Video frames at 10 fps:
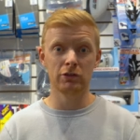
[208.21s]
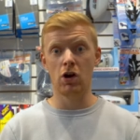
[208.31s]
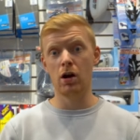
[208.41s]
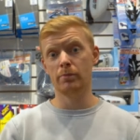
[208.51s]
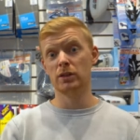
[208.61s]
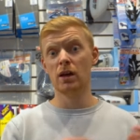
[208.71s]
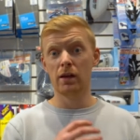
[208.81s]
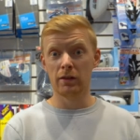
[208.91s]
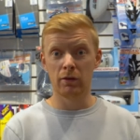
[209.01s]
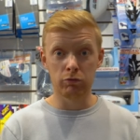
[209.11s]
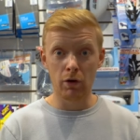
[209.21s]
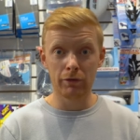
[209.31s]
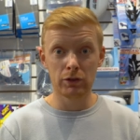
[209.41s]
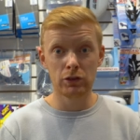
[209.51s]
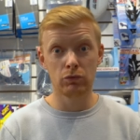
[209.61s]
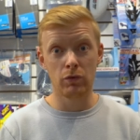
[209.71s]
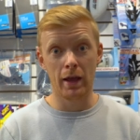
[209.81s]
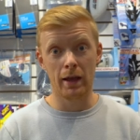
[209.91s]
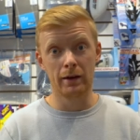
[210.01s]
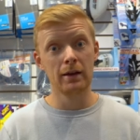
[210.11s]
drops, the rougher
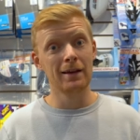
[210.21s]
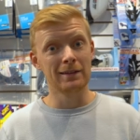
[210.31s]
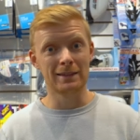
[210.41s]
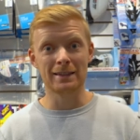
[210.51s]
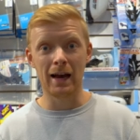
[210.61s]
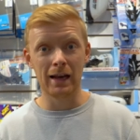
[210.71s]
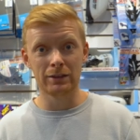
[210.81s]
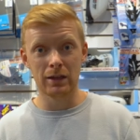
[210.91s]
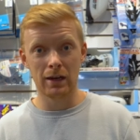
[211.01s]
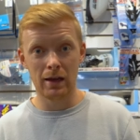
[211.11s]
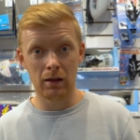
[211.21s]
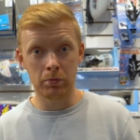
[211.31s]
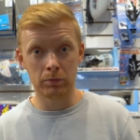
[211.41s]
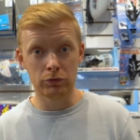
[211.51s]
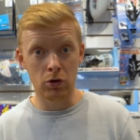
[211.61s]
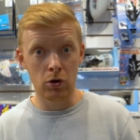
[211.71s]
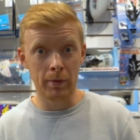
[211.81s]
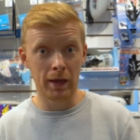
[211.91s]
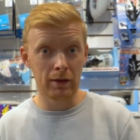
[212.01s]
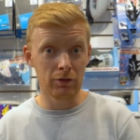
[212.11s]
terrain. The tires are gonna help absorb
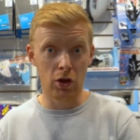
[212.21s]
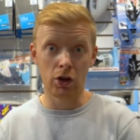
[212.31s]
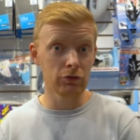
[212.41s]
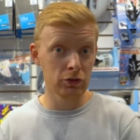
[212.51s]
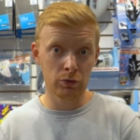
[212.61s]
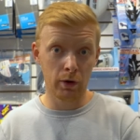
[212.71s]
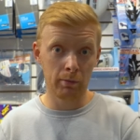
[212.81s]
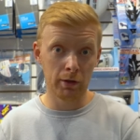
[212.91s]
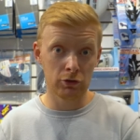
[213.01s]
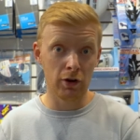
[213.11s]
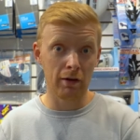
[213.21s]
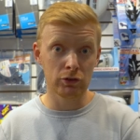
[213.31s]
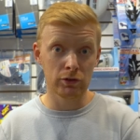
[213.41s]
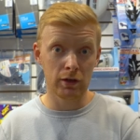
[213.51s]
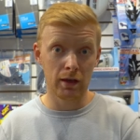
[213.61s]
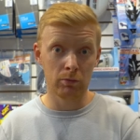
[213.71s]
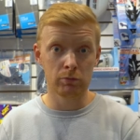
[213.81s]
it. The 120 mil travel is gonna help